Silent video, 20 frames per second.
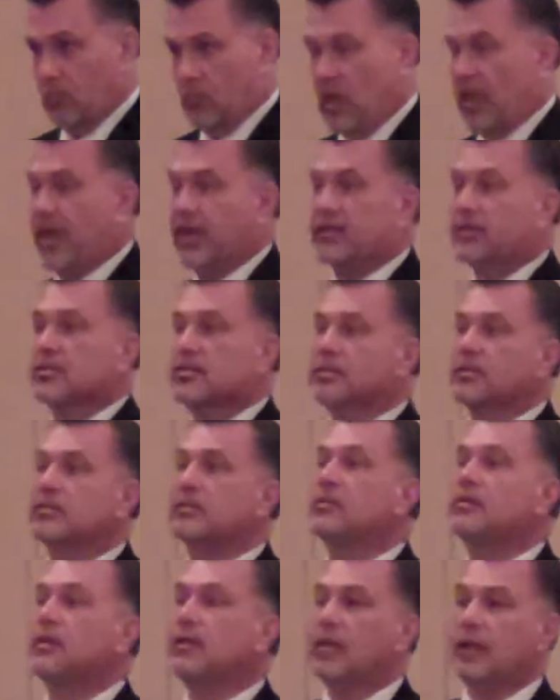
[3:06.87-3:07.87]
Yes.
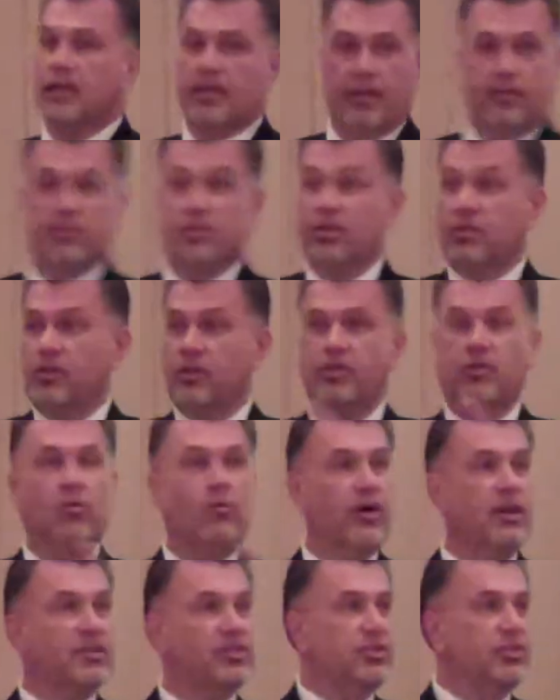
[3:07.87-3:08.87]
That was a good
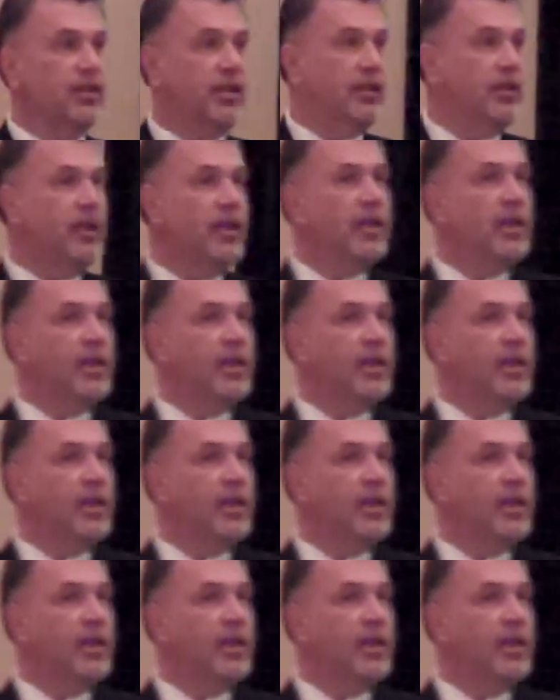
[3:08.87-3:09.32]
question.